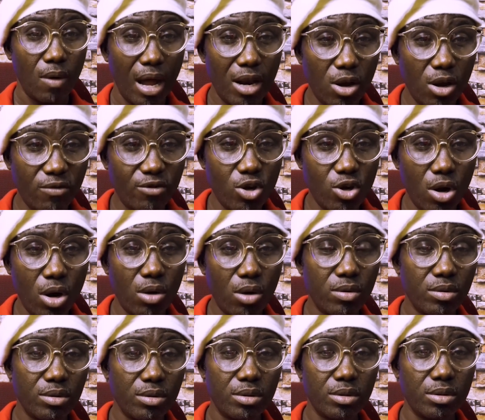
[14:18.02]
I love you
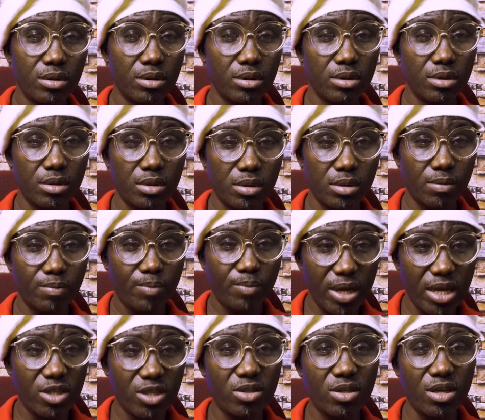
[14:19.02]
all.
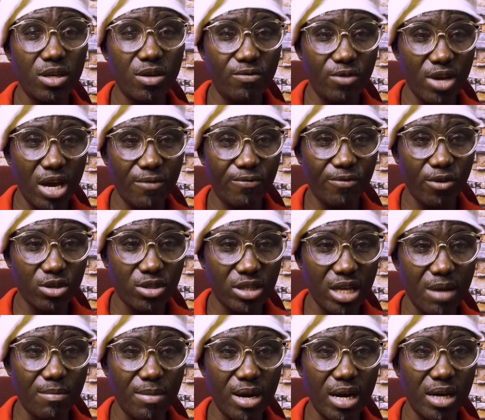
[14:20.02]
Please, if you're a first
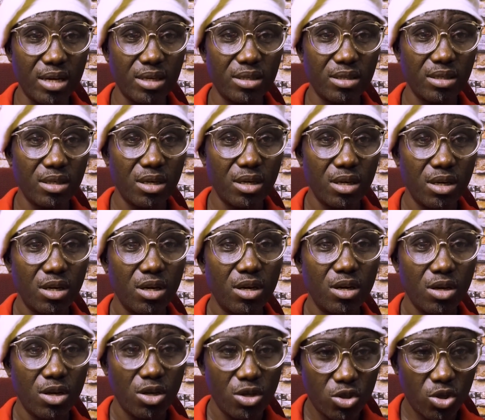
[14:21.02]
timer,
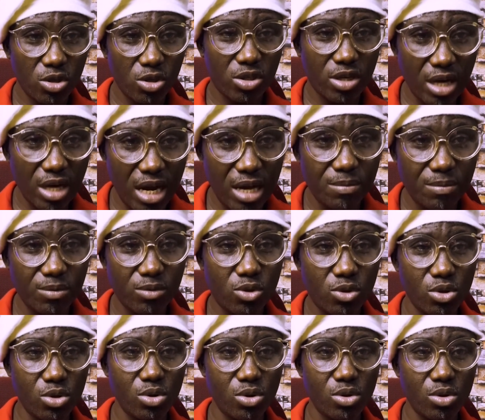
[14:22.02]
subscribe
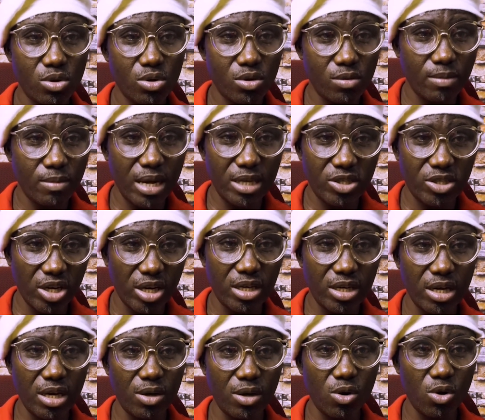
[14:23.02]
to my
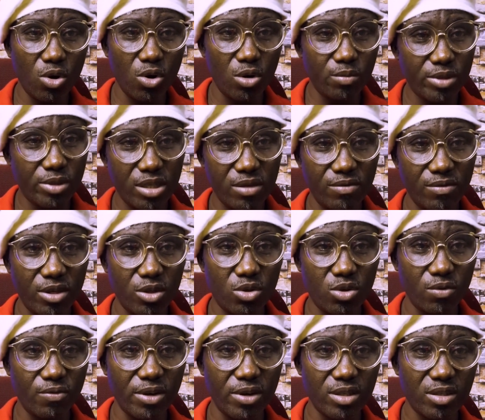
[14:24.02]
channel, Home TV
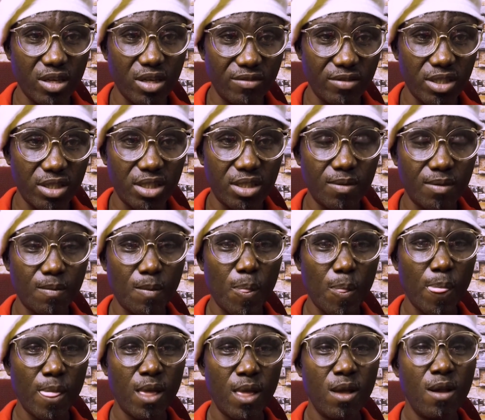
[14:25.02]
247,
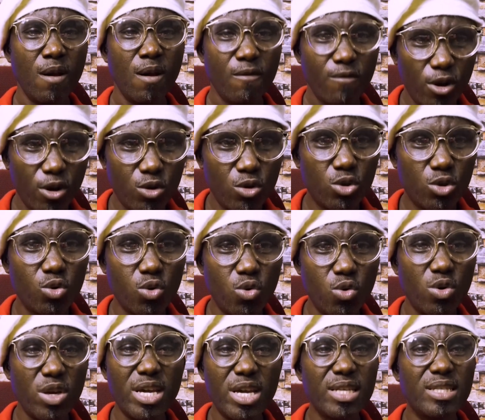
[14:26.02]
for you
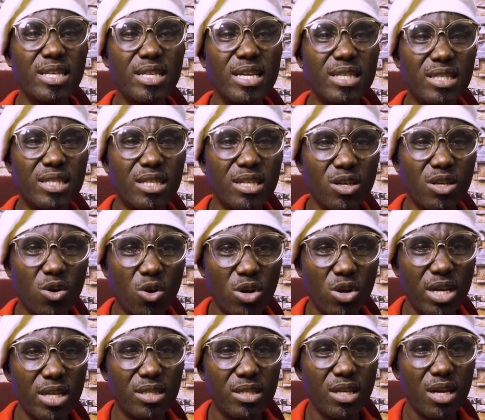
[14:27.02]
to
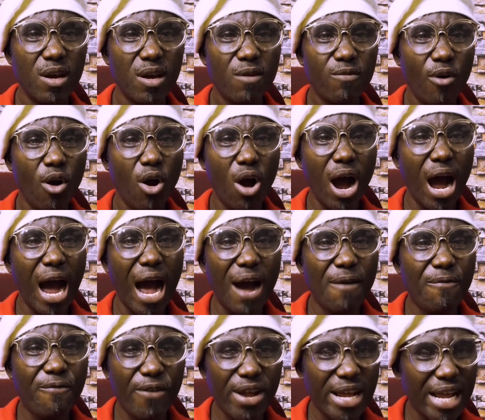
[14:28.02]
eat for
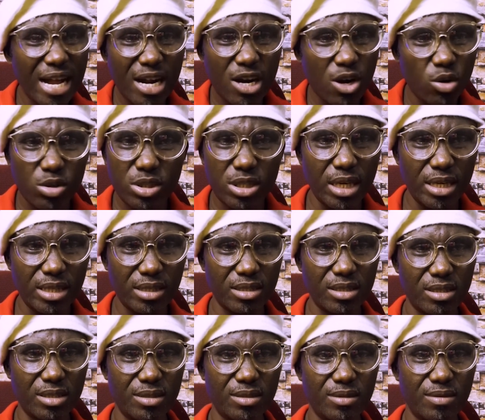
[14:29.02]
African
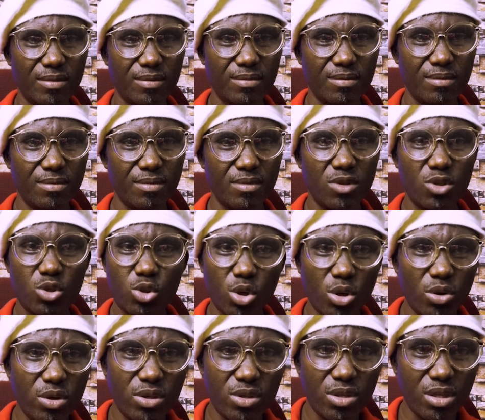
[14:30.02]
content,
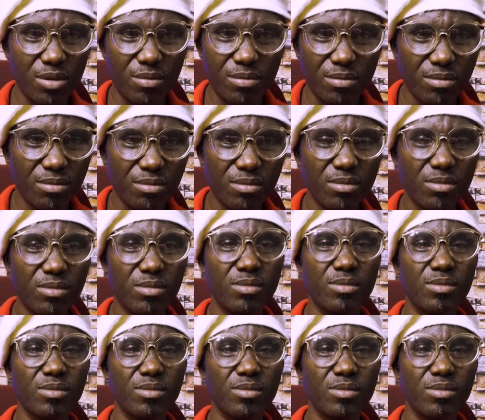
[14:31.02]
tourism,